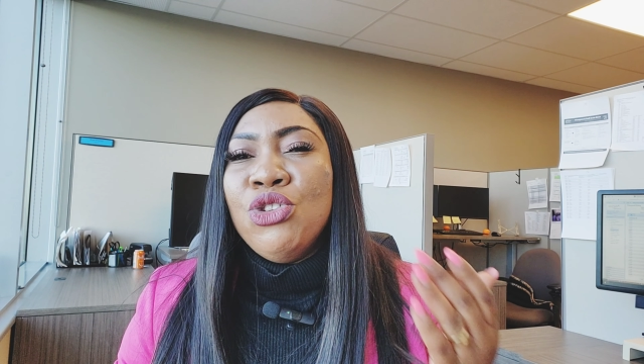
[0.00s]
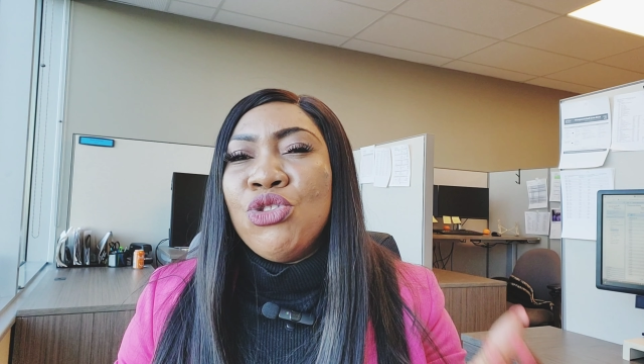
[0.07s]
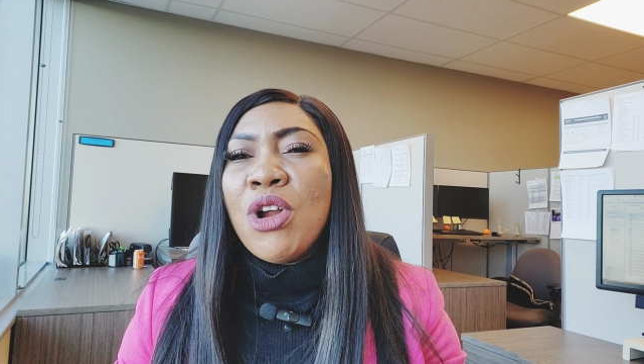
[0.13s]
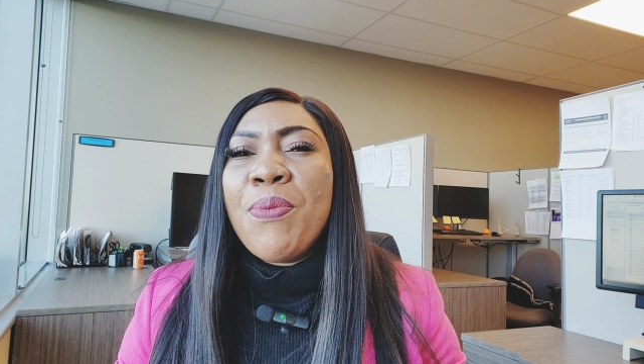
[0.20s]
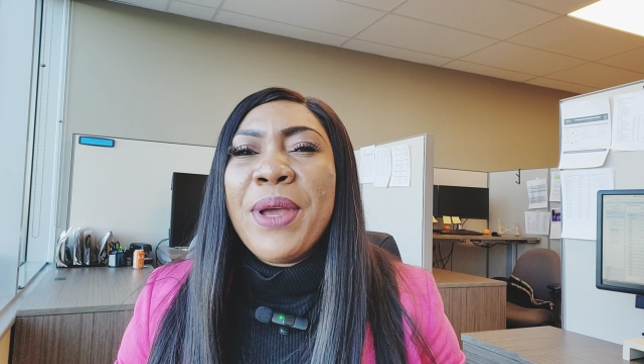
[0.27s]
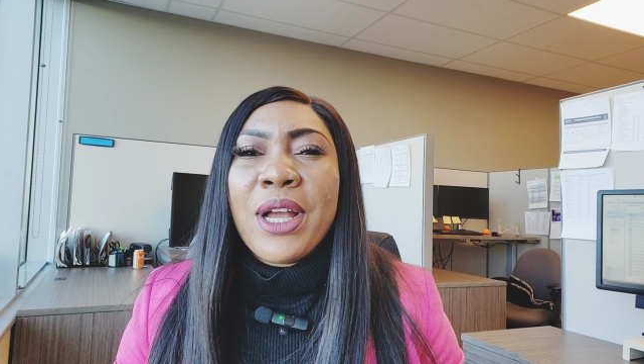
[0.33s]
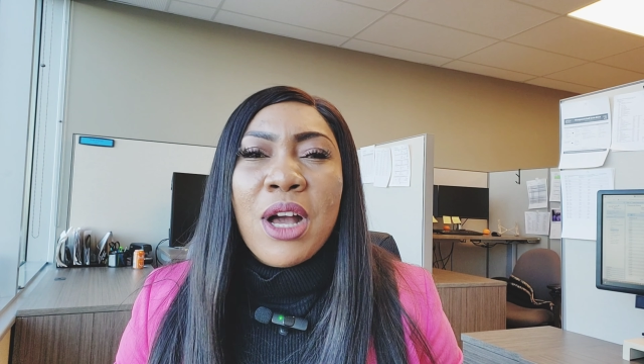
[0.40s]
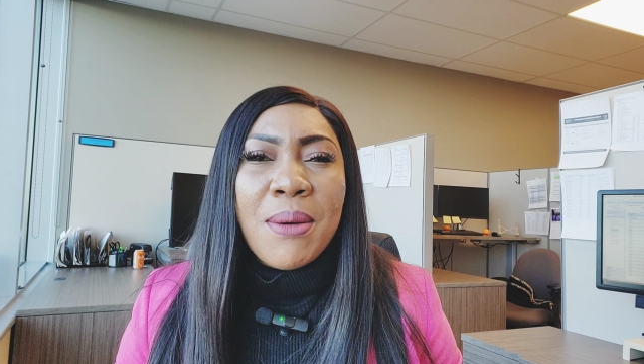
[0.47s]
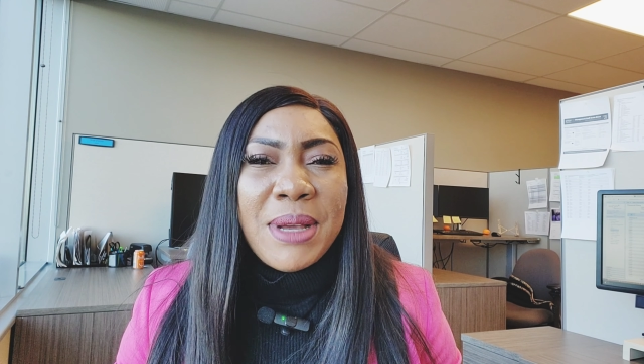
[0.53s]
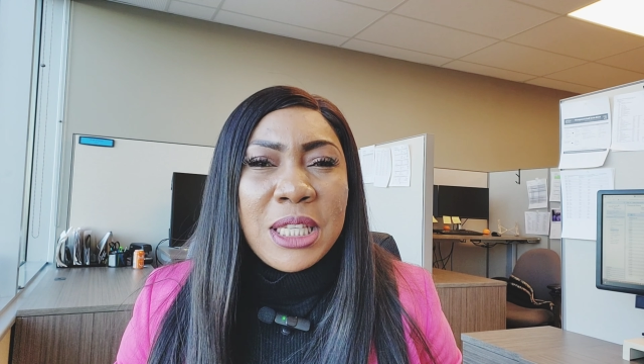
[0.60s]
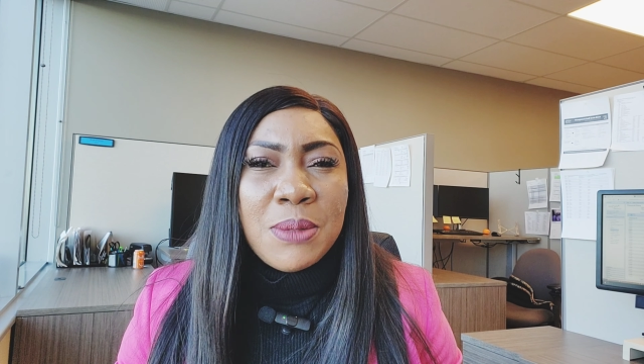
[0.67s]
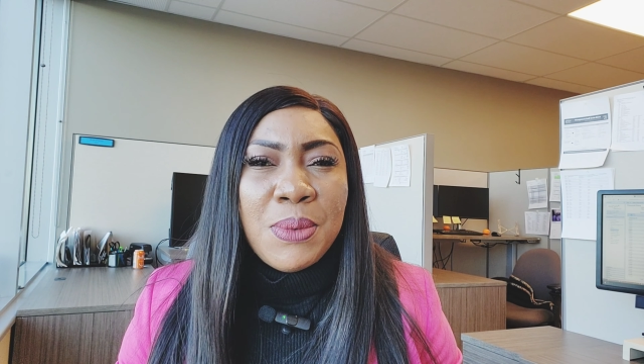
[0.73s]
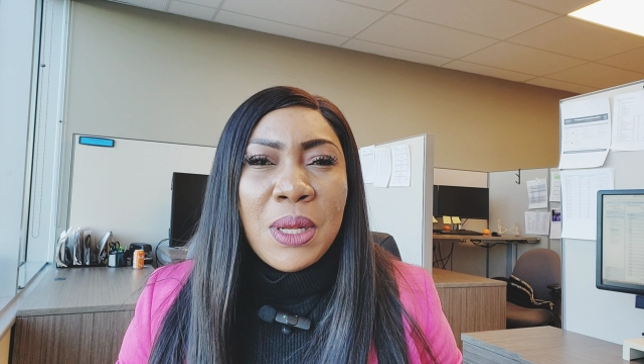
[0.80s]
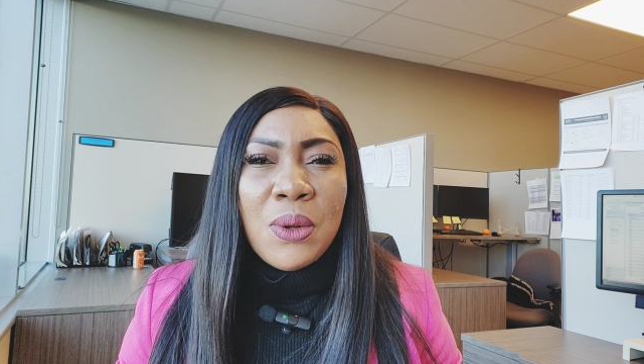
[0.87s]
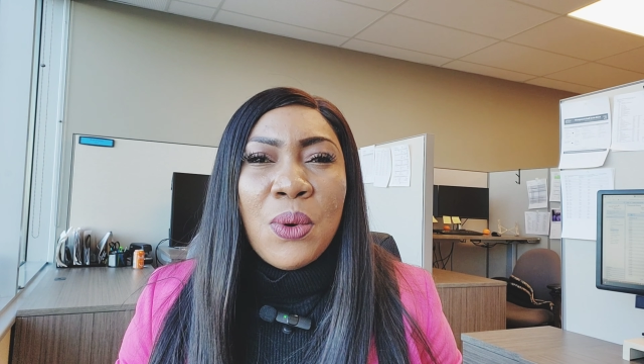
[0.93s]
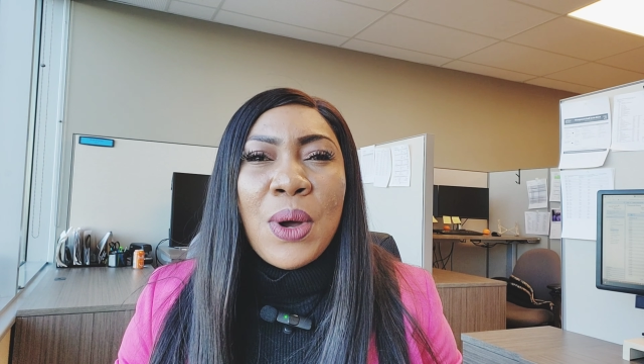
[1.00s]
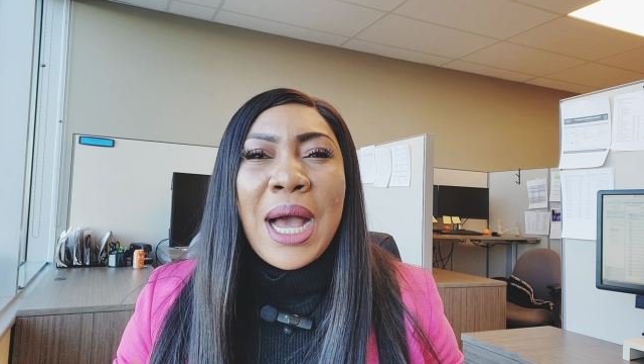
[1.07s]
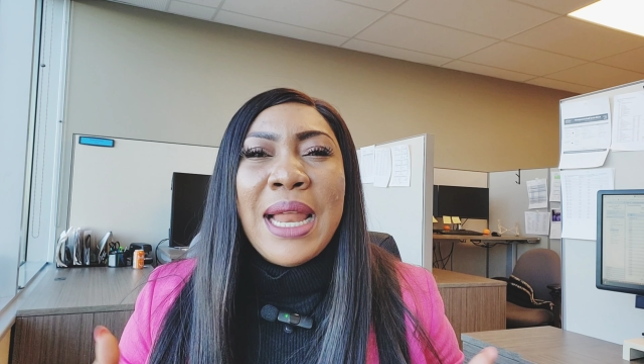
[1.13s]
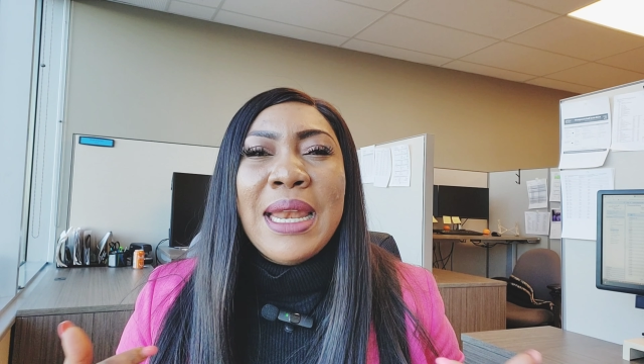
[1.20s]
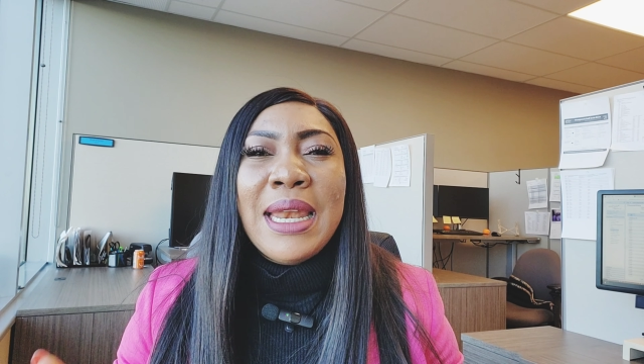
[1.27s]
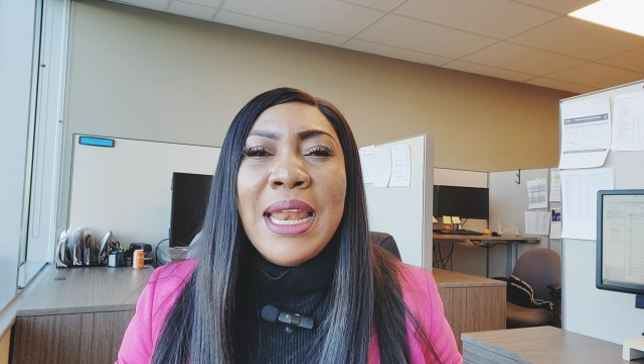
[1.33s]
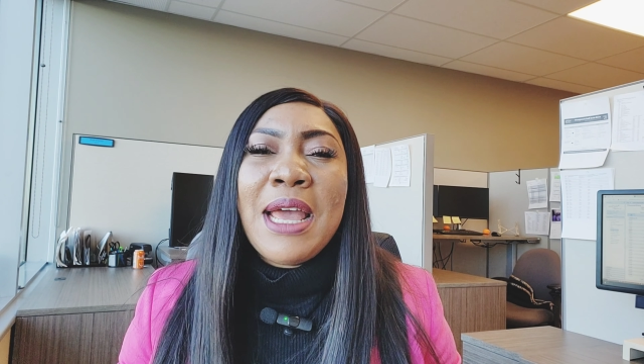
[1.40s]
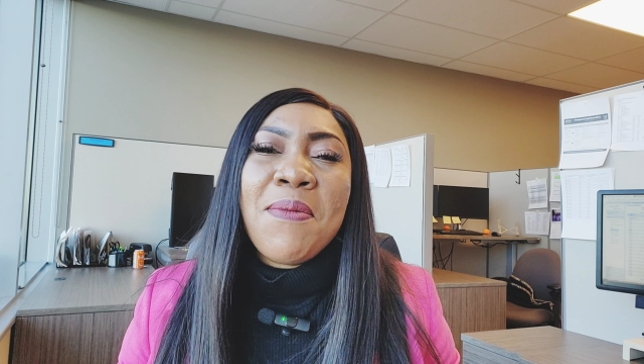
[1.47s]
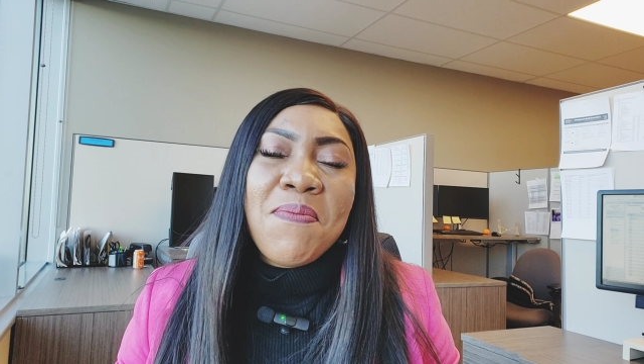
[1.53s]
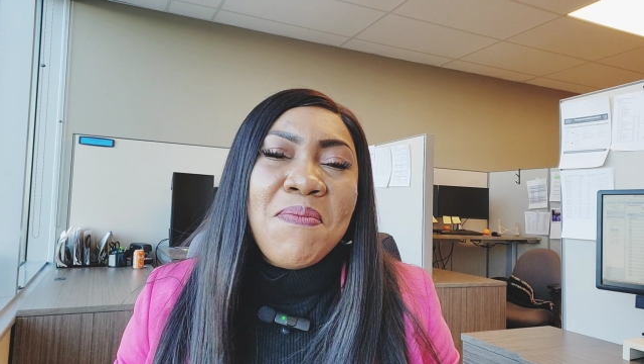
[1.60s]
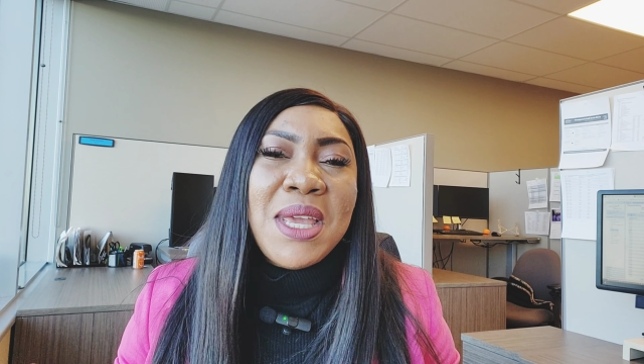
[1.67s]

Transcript: drop a comment below and let